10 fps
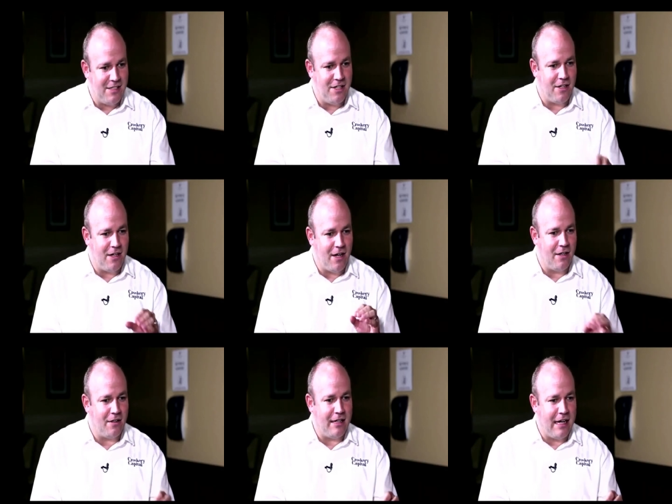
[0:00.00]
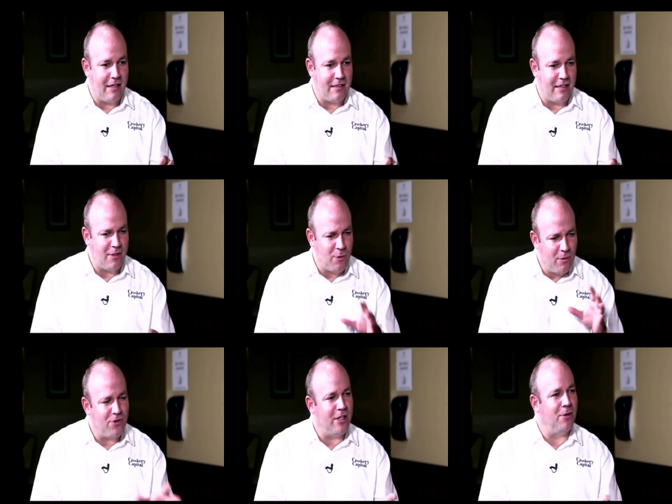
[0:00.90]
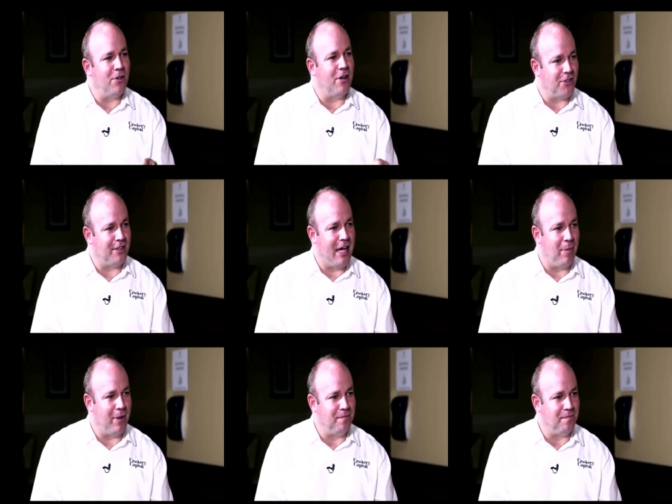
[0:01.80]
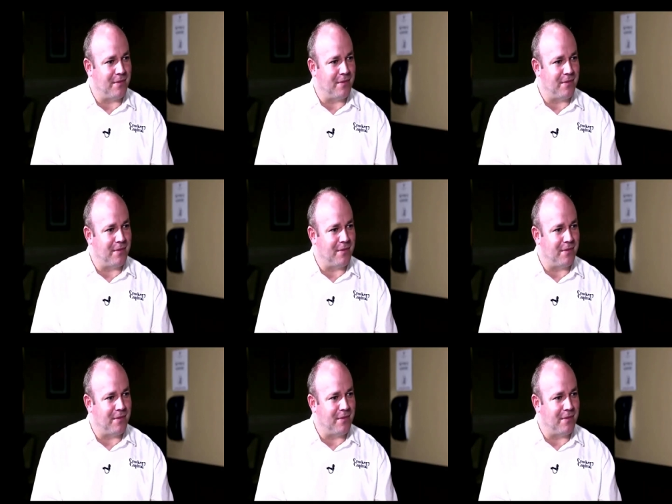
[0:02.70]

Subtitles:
it, you got to get, and that's what we're trying to do with Croskery Capital,